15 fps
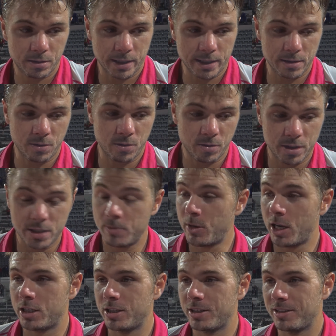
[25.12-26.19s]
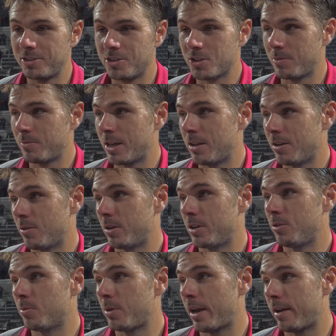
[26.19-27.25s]
there is no easy match. It doesn't matter
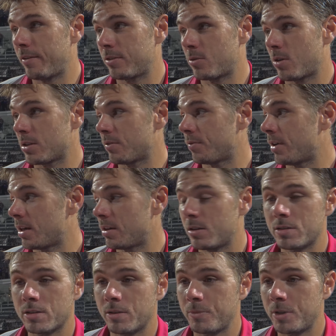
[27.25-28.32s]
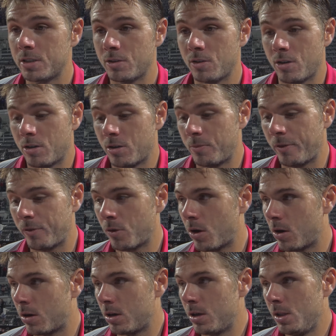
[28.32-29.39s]
when you play quarterfinals, semis, or, or
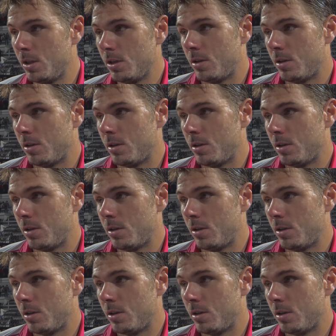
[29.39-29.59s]
before.